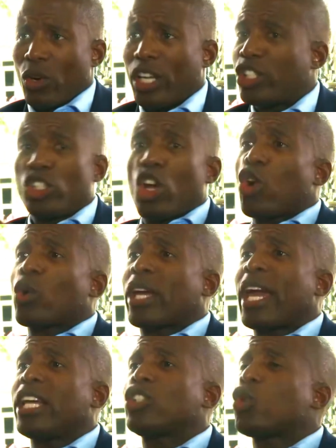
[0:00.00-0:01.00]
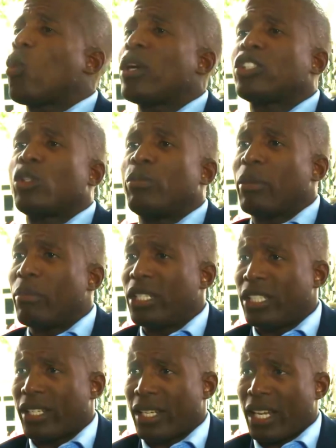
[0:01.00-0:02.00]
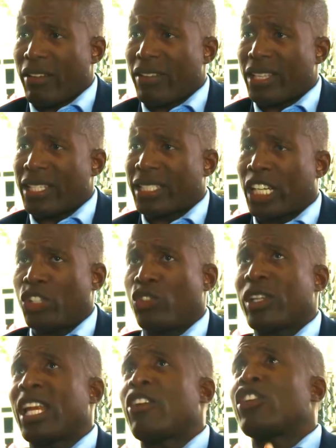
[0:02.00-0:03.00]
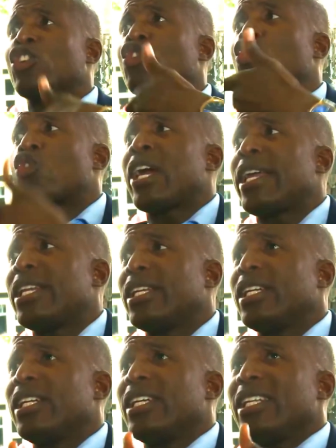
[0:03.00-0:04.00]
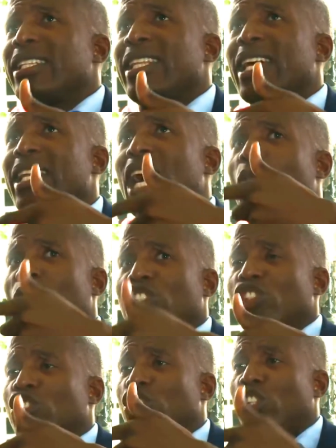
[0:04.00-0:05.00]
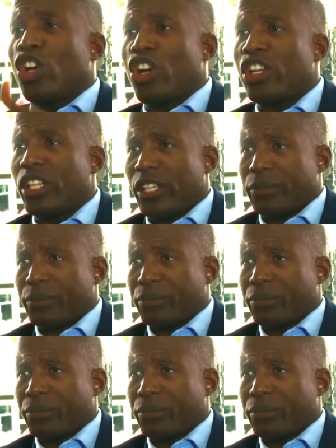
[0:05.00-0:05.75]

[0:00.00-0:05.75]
It's not okay to want to be a millionaire in this country. And I regret that our journey